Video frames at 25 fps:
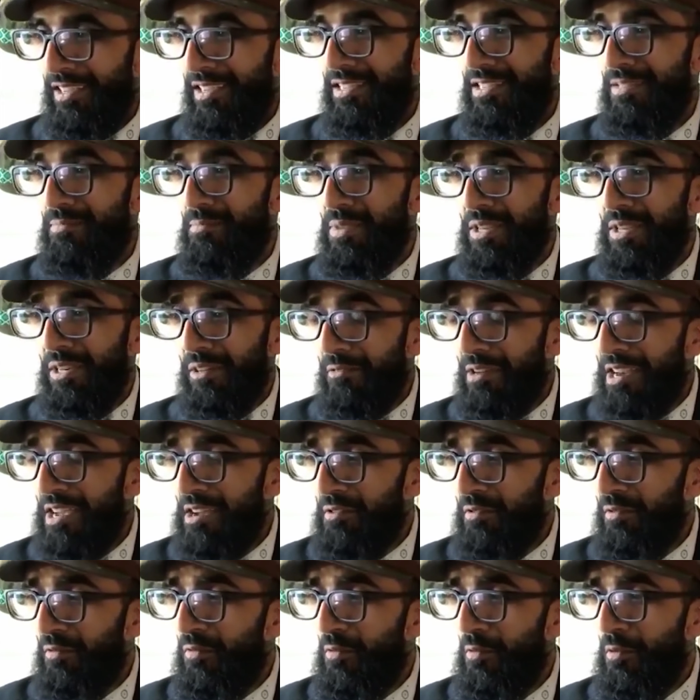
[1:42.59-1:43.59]
It's been
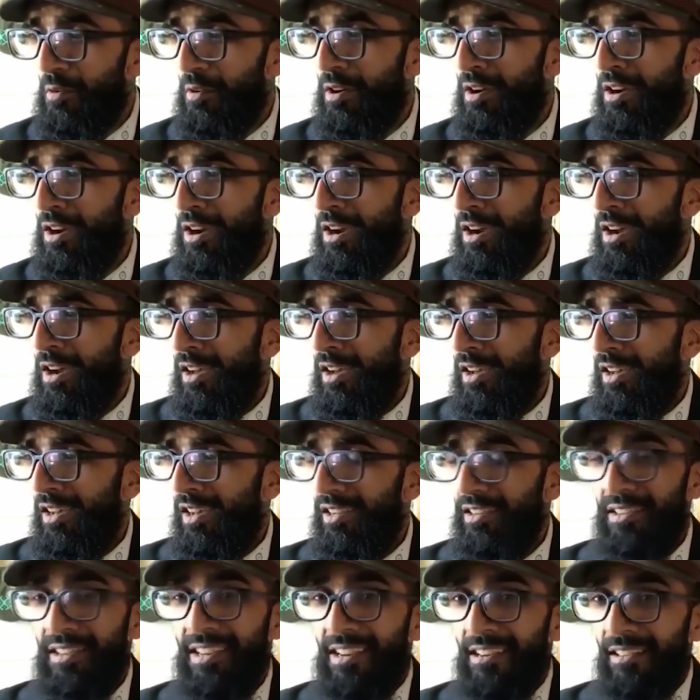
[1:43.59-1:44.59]
around for
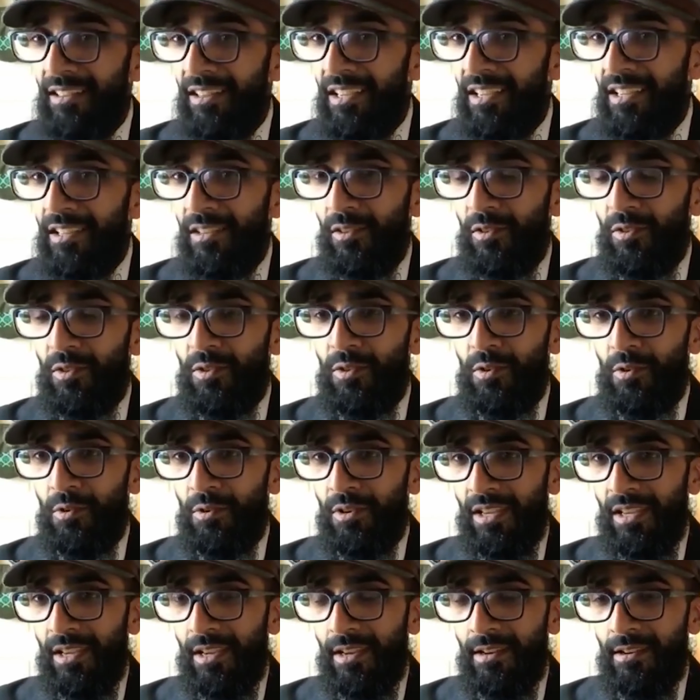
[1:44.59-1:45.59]
nearly
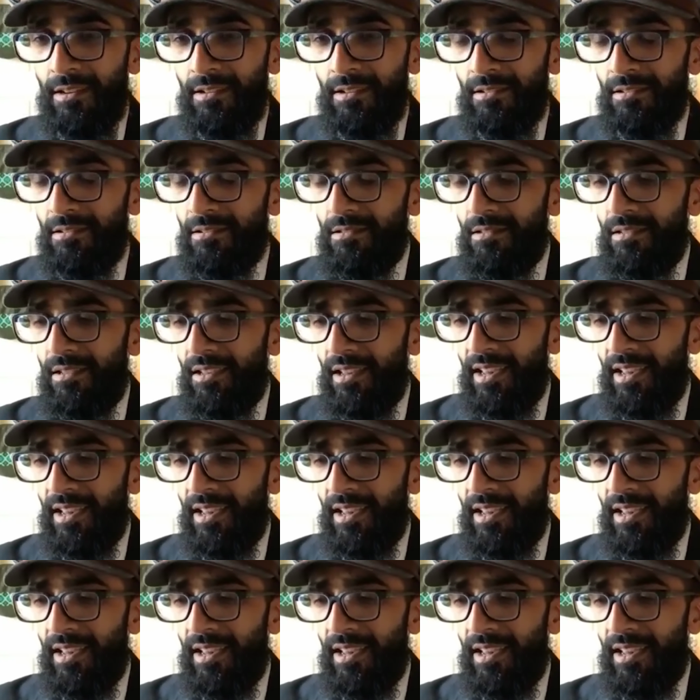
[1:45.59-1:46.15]
30 years.